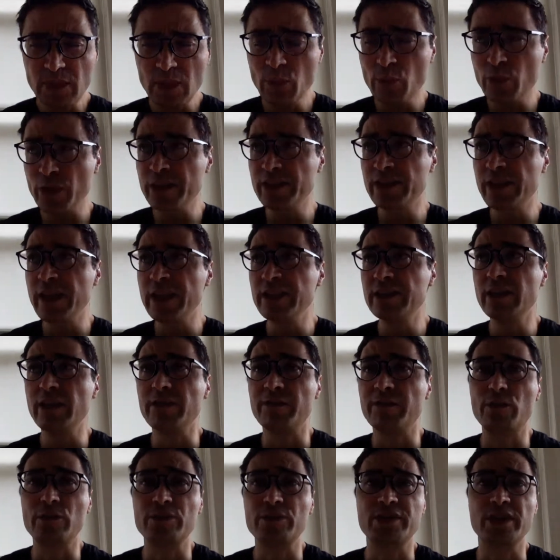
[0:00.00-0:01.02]
with data,
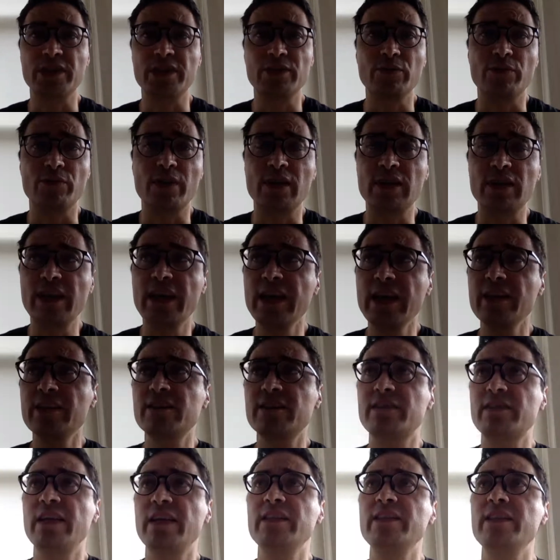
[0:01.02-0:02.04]
of course, that you
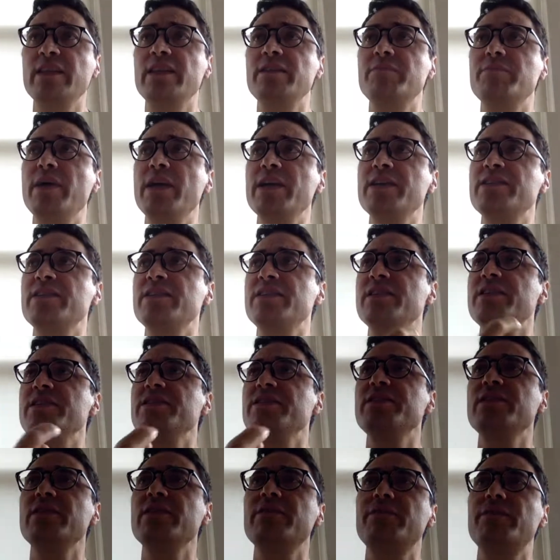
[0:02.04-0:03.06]
collect, then it makes it
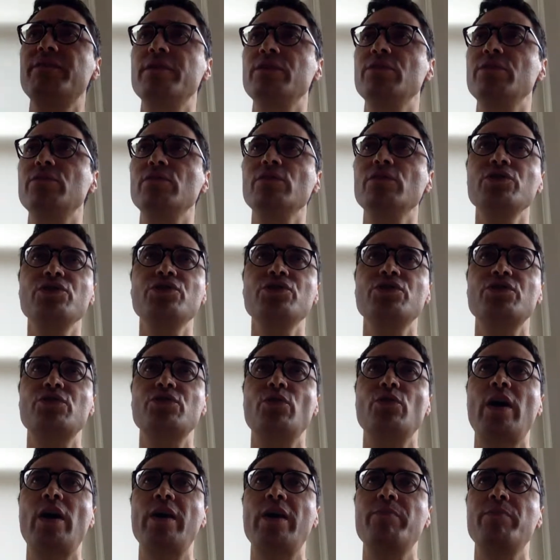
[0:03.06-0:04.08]
easier for you not just to
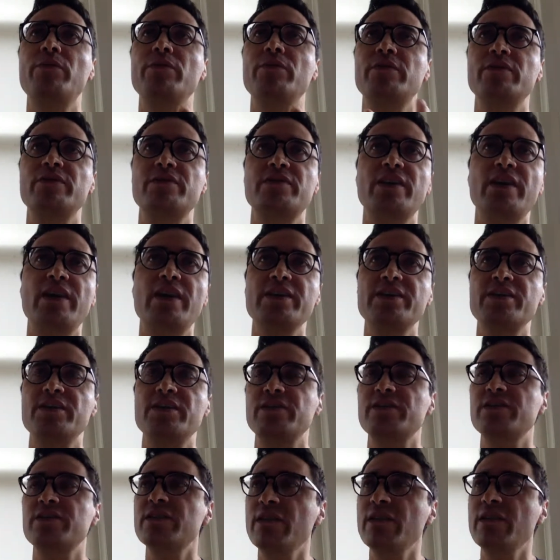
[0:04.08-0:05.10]
hypothesize
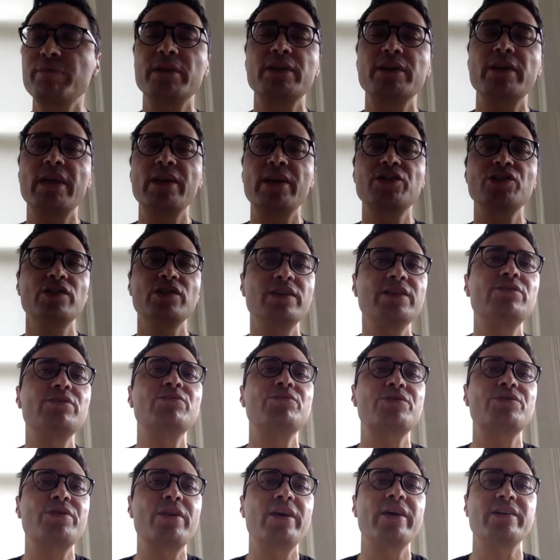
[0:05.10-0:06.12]
on stuff, but actually to
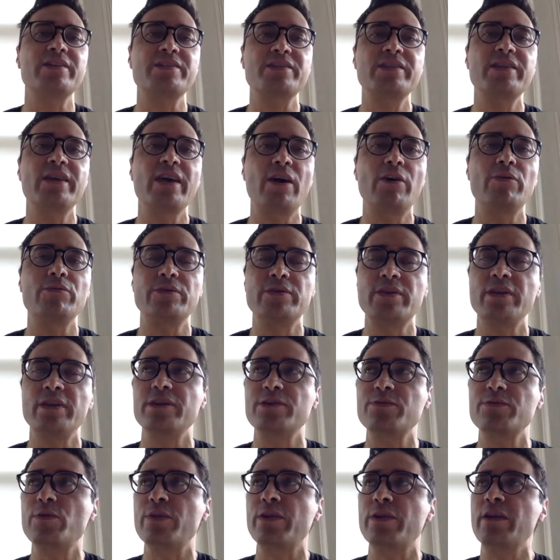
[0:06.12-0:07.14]
try and see how
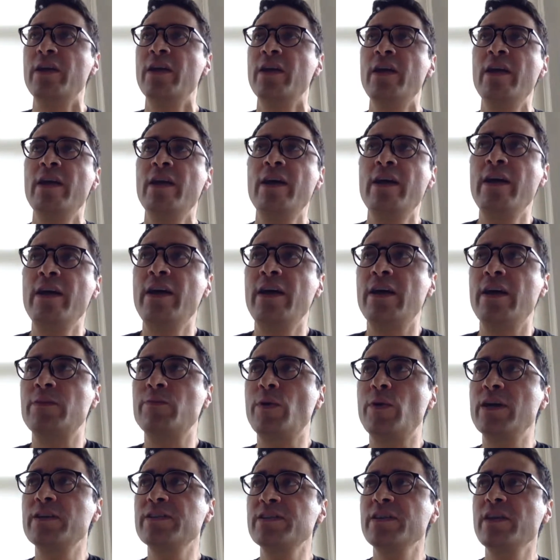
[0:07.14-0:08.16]
things work. And
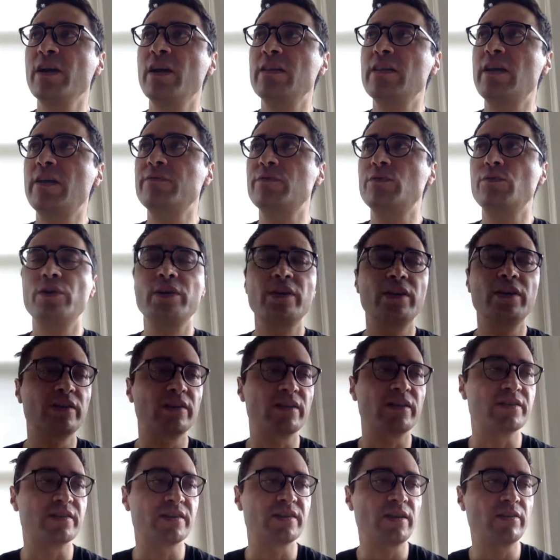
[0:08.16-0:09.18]
one thing I love doing, and
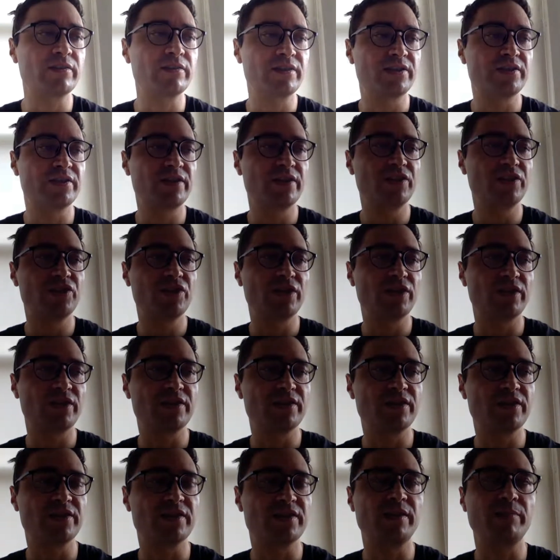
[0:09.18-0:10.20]
in Southeast Asia,
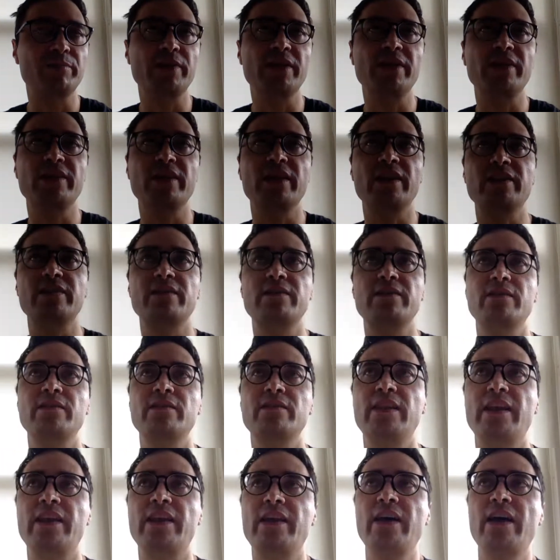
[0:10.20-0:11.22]
this is something that
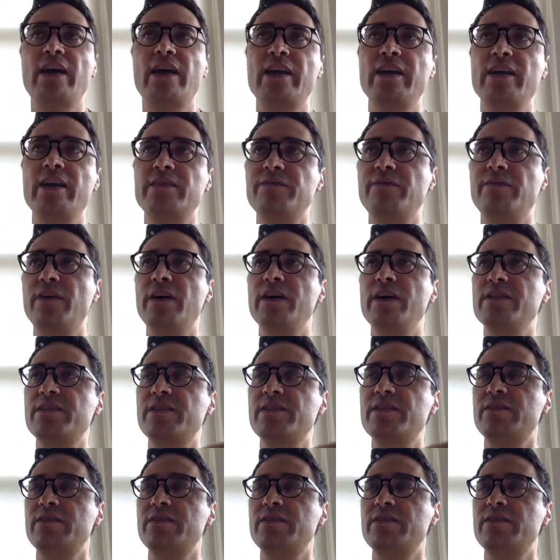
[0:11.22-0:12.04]
like I advised